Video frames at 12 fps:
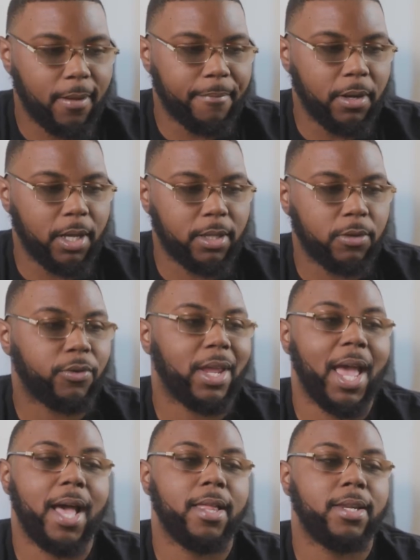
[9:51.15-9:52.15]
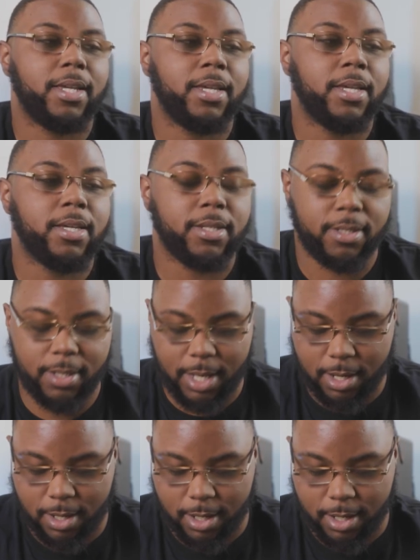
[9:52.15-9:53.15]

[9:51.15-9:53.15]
But the reality is that